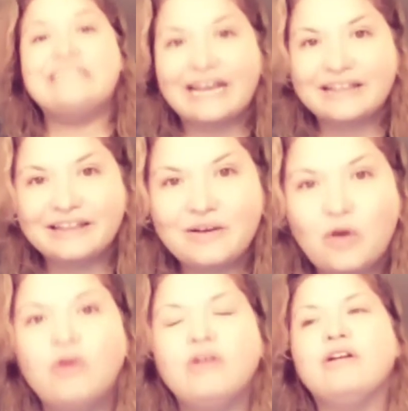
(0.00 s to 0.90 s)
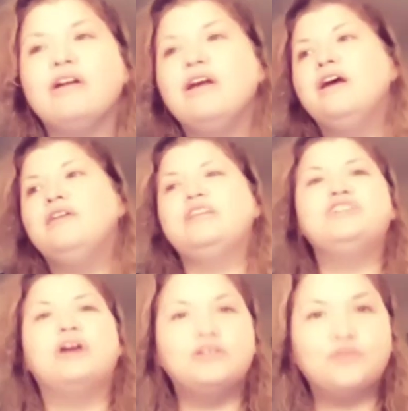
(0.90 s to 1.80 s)
Exactly. Or they
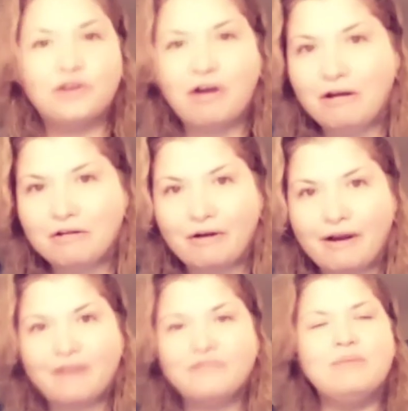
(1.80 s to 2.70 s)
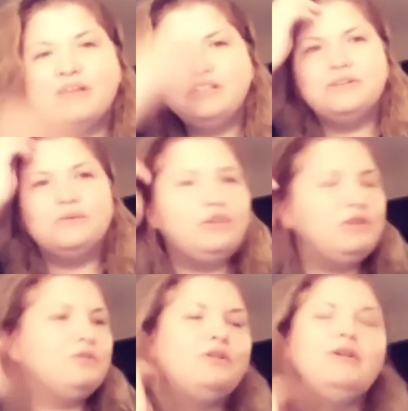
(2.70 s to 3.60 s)
charge for an autograph. I'm like, dude, you
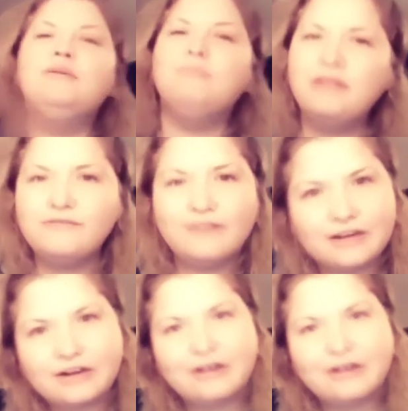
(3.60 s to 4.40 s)
motherfucker,